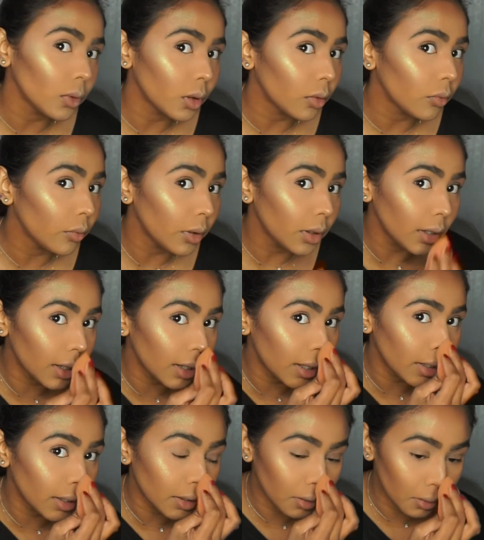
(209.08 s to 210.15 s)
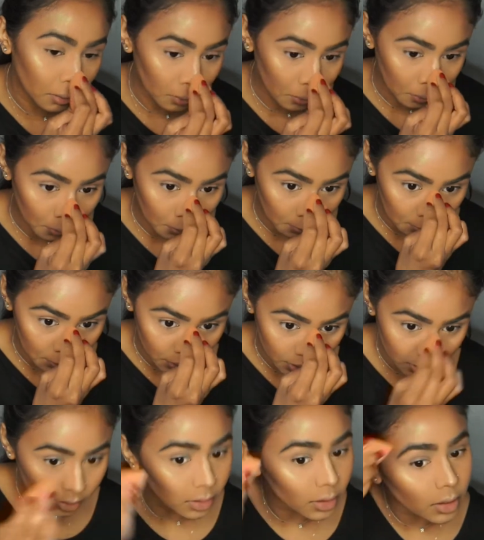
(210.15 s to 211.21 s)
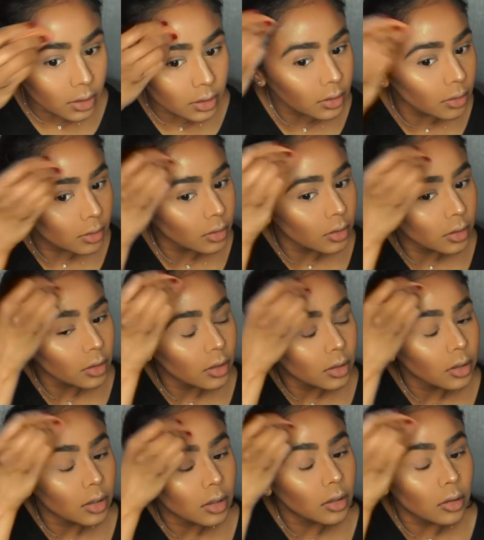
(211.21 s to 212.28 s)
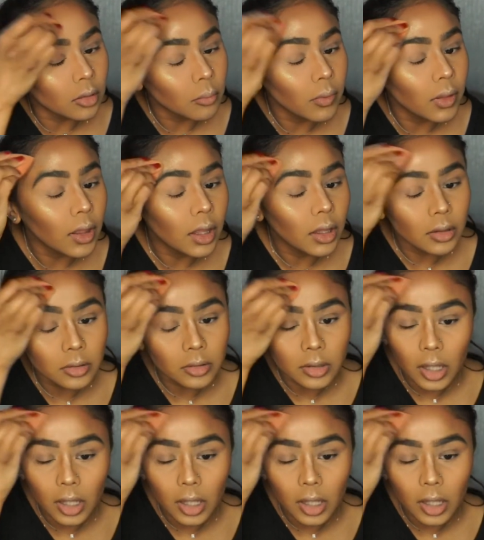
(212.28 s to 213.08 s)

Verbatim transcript: I really like Money Honey up there.